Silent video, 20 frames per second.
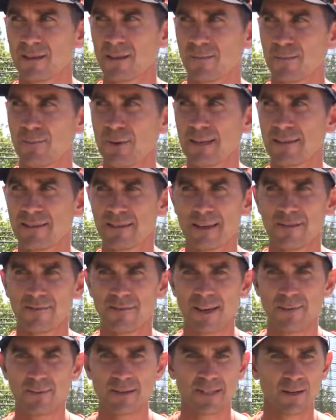the big thing
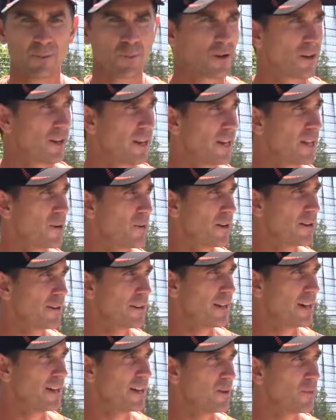for him is he didn't want to let anyone down.